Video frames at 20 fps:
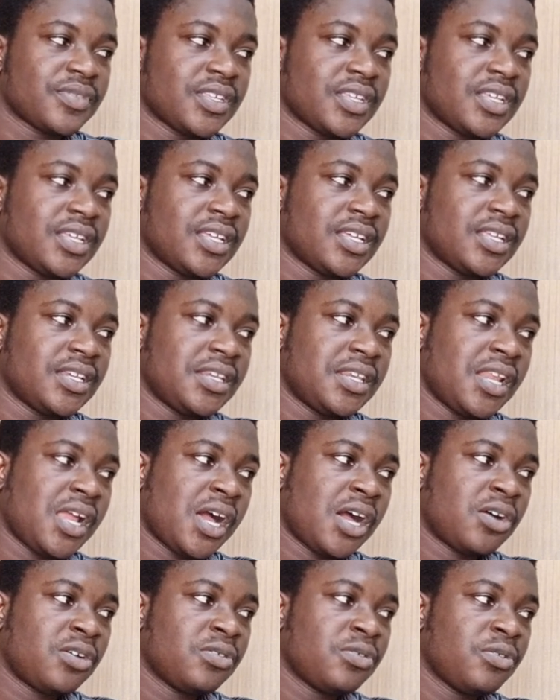
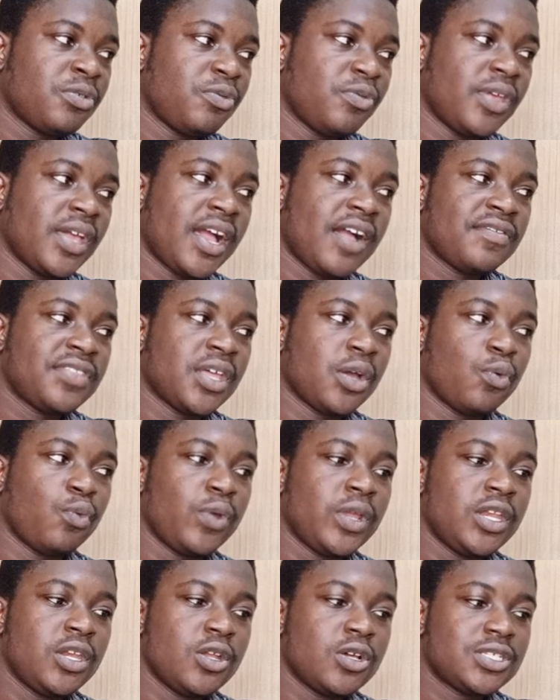Now you have the
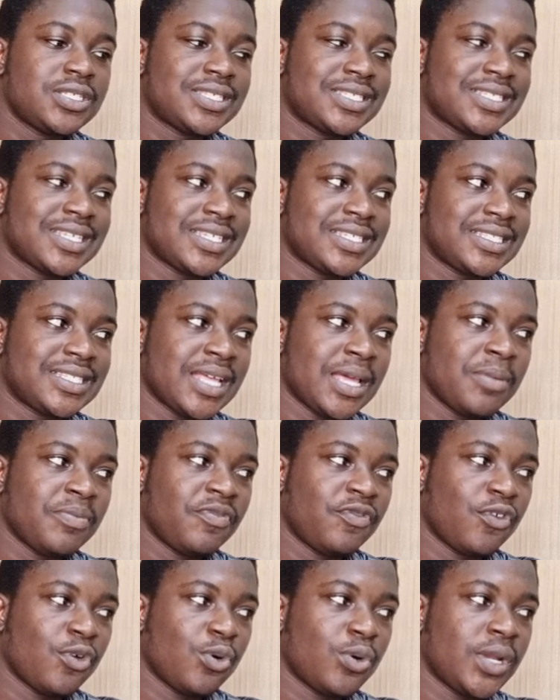Windows system
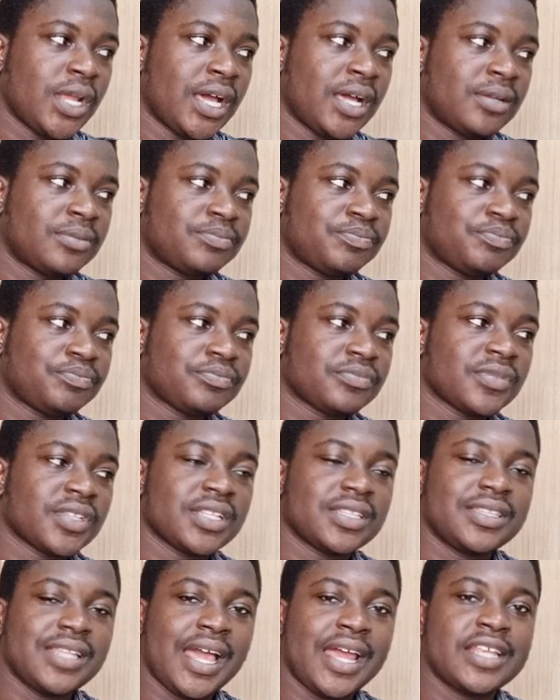folder.
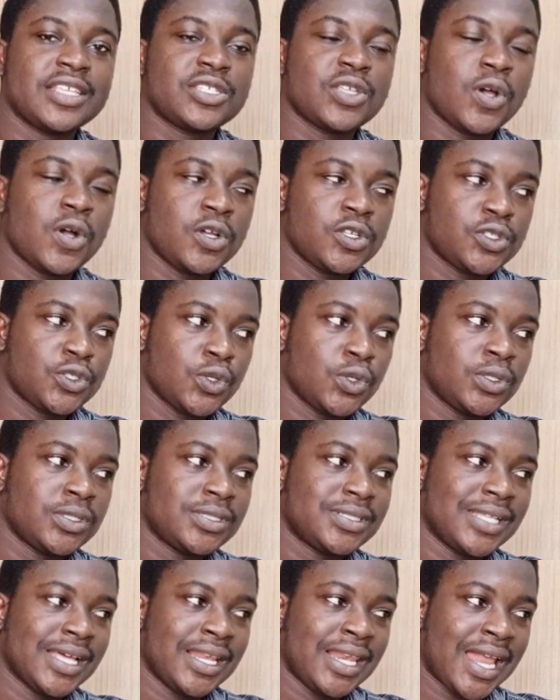That is also the
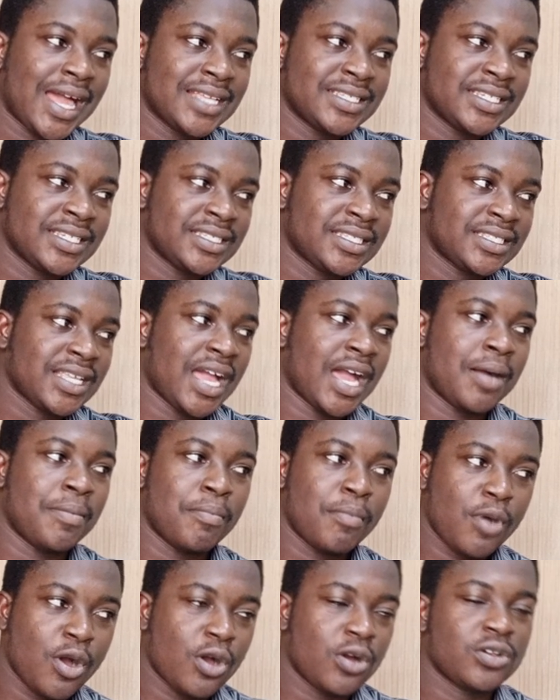largest
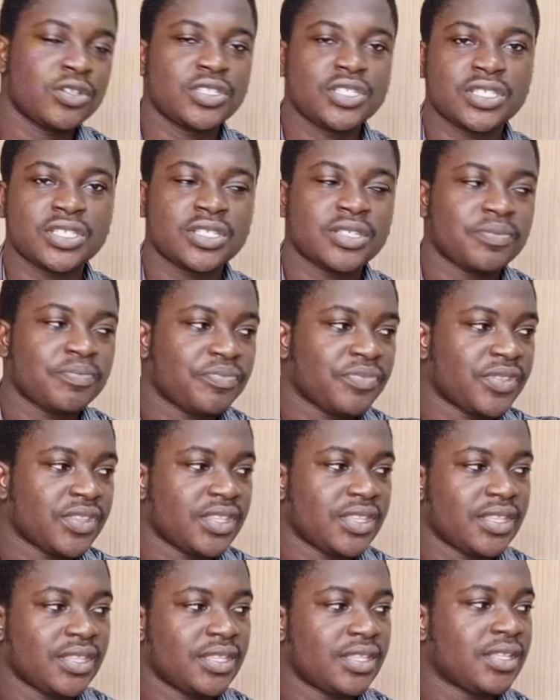amongst
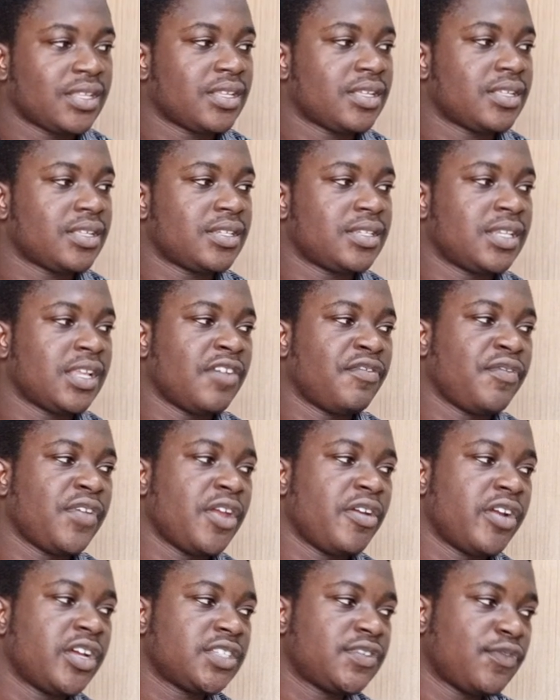the various
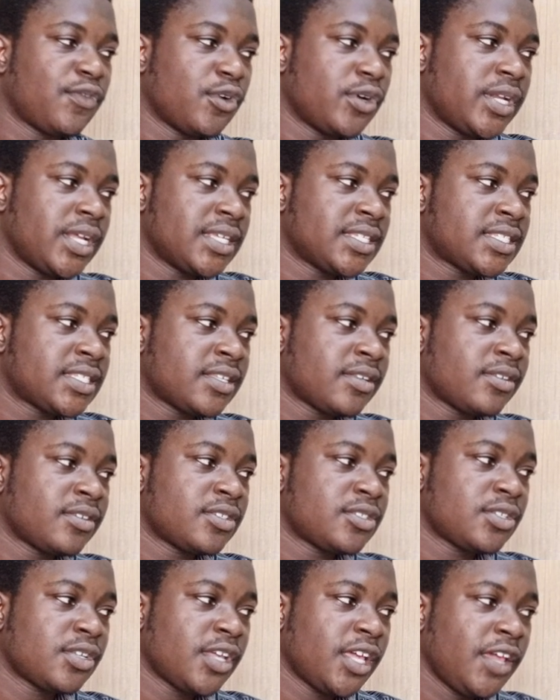folders.
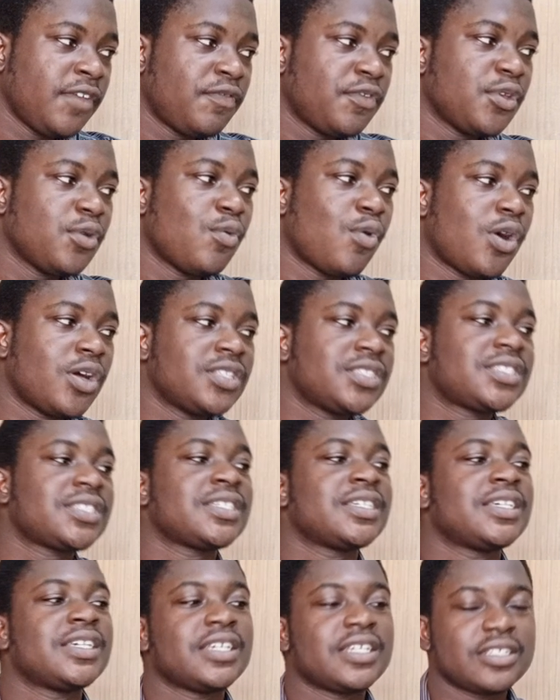If you want
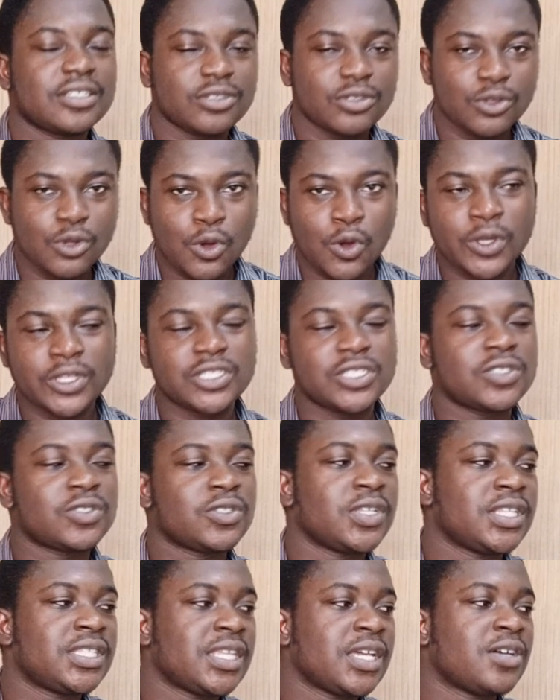to go into
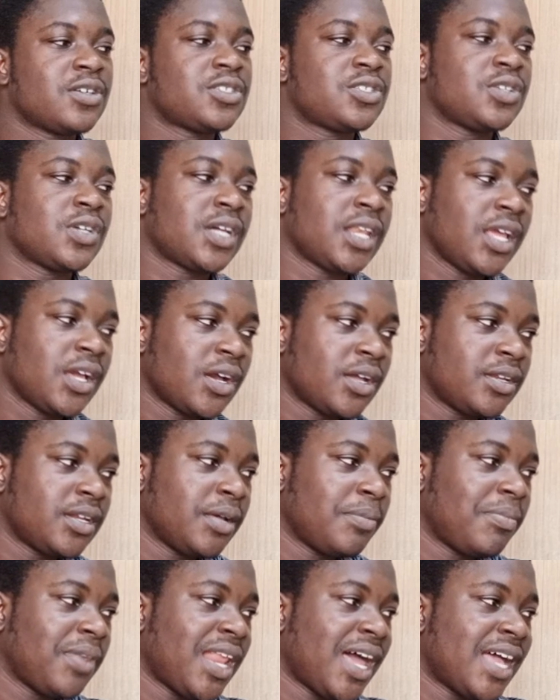details, you click on the
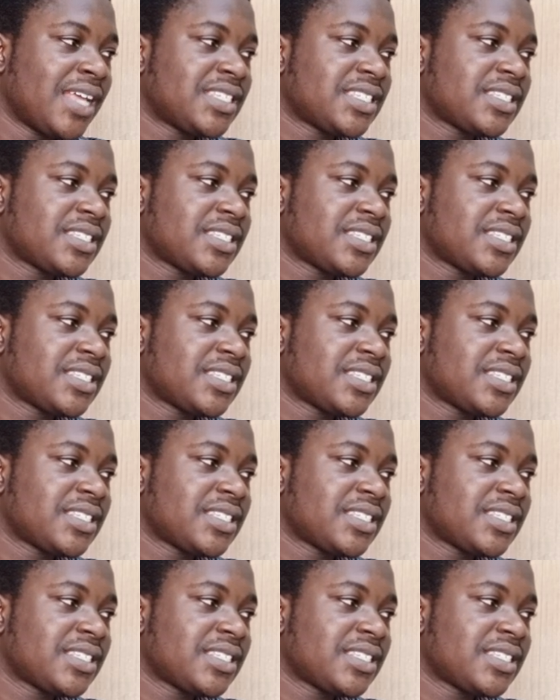plus